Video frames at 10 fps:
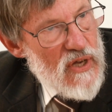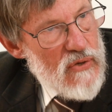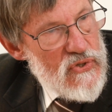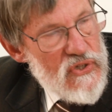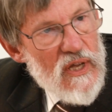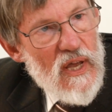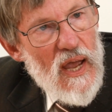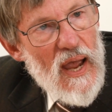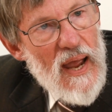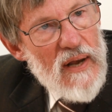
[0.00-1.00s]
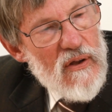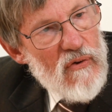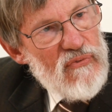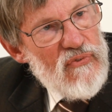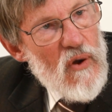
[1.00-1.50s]
notes, and
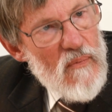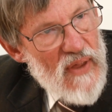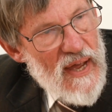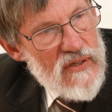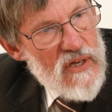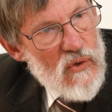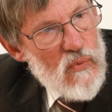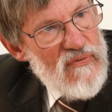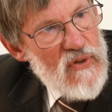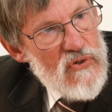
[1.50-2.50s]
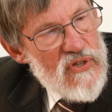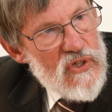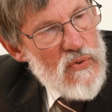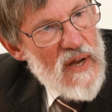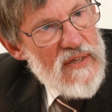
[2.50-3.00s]
from that we've used
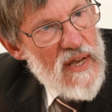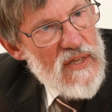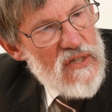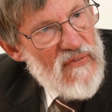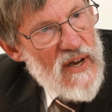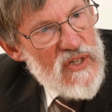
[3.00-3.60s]
it to identify